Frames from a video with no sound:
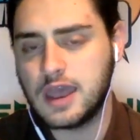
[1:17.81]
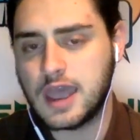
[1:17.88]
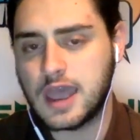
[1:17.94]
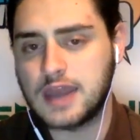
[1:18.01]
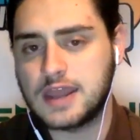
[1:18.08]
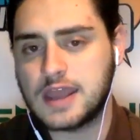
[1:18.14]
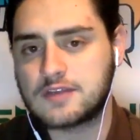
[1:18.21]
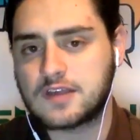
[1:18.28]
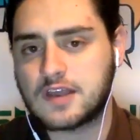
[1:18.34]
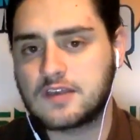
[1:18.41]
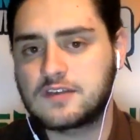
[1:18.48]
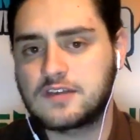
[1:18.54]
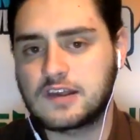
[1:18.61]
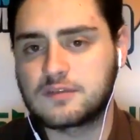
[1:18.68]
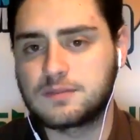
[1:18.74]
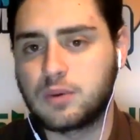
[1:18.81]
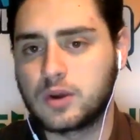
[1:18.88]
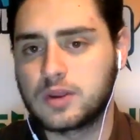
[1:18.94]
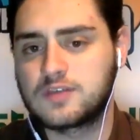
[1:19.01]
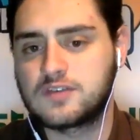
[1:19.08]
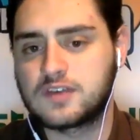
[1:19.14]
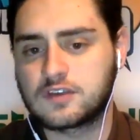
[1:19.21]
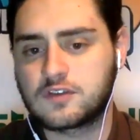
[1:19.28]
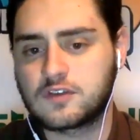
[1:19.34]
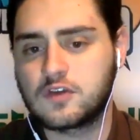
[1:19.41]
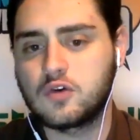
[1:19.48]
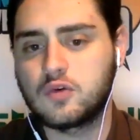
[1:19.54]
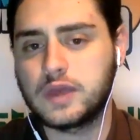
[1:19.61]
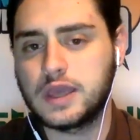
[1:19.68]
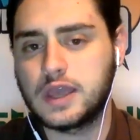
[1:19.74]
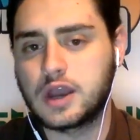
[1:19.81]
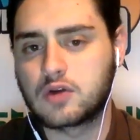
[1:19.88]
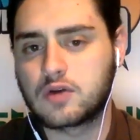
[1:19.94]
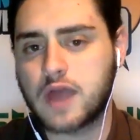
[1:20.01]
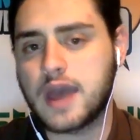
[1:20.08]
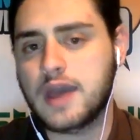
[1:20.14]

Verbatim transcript: and he has a 6.62 ERA.